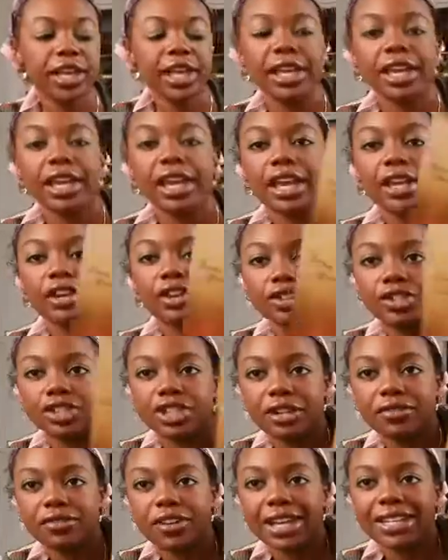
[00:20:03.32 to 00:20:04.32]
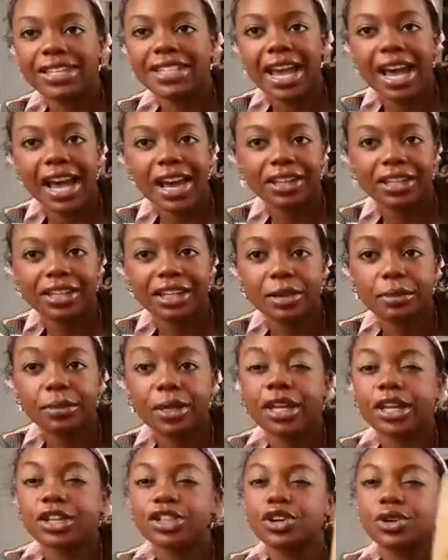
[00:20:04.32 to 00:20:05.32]
getting energy, vitality,
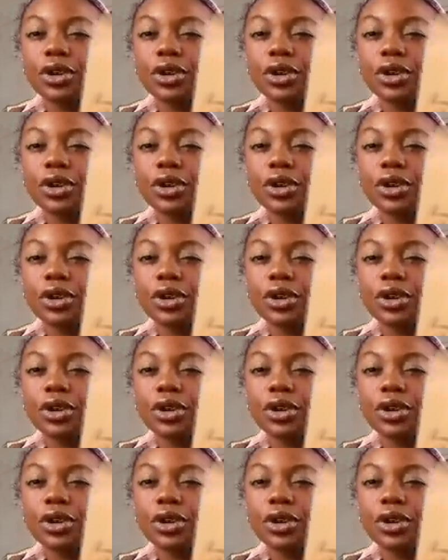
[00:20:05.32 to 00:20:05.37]
because